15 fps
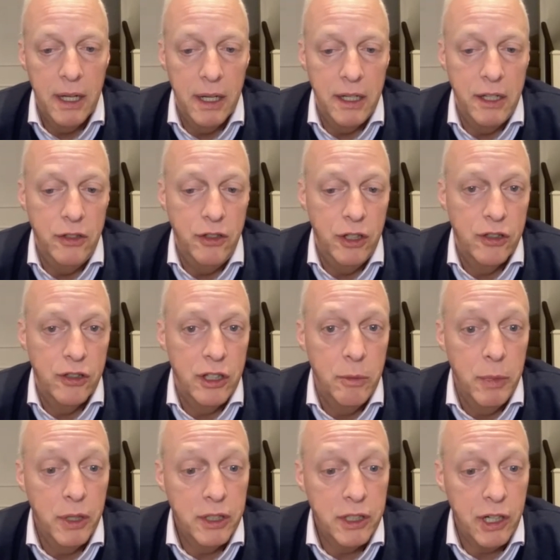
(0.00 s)
His years in the
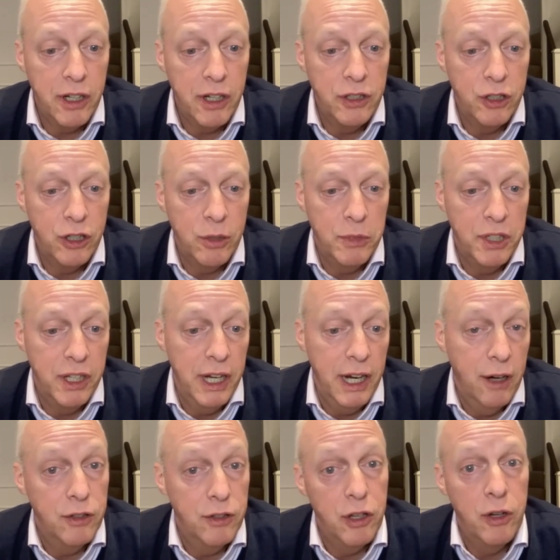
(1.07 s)
military took him to
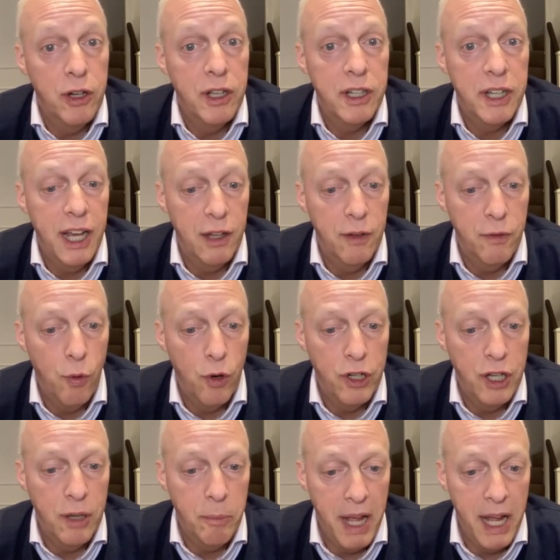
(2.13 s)
Arizona,
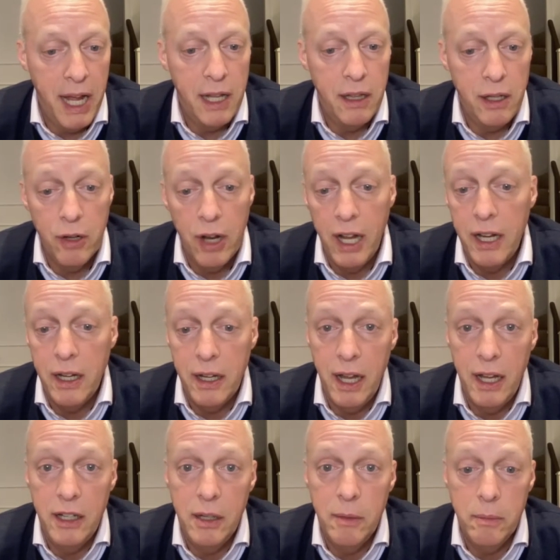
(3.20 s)
California, Maine, the United
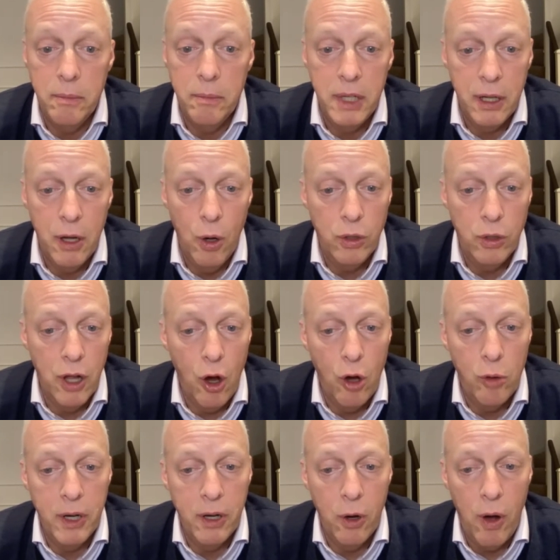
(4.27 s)
Kingdom,
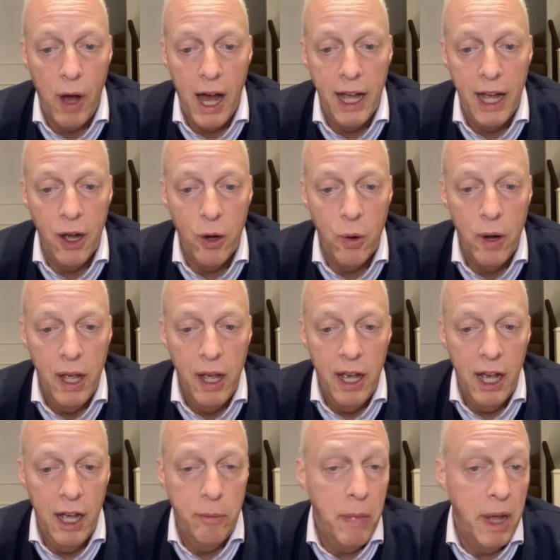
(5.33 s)
Oklahoma, Ohio,
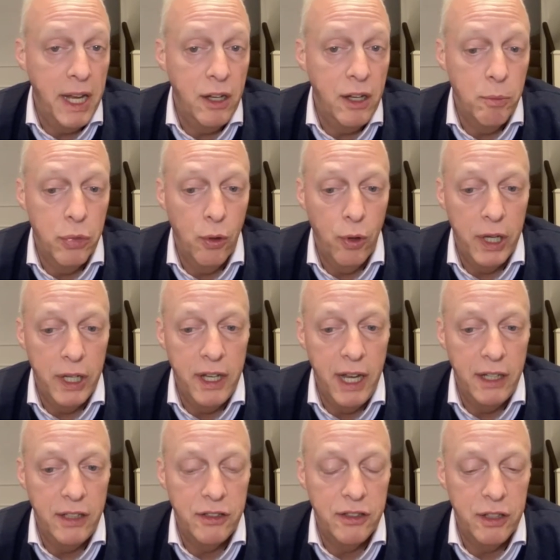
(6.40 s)
and many deployed
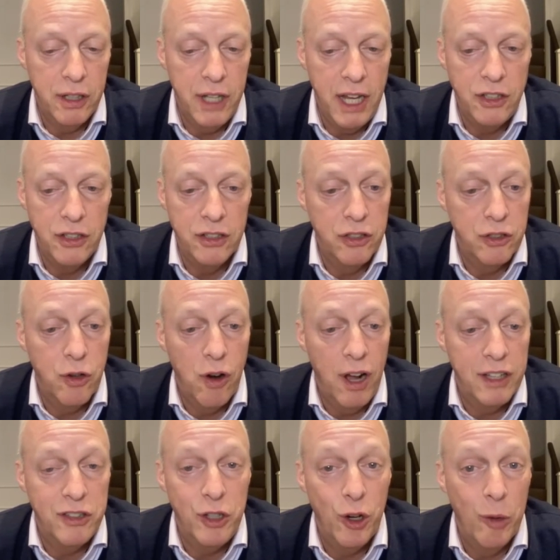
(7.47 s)
na- nations
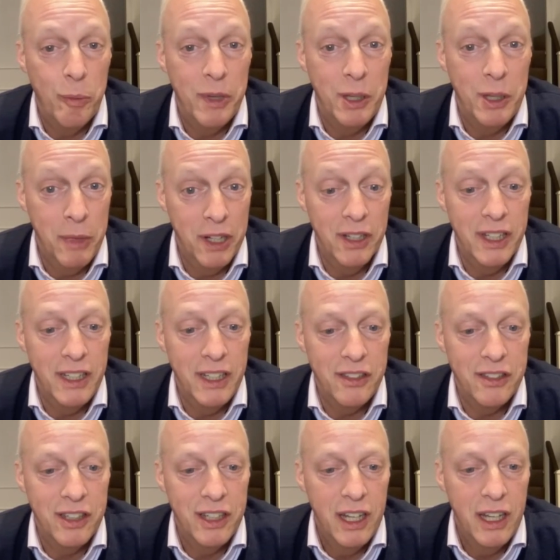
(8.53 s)
across Europe and the Middle
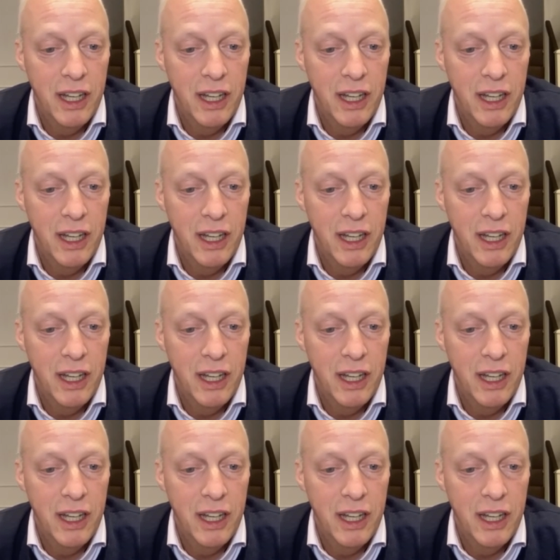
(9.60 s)
East.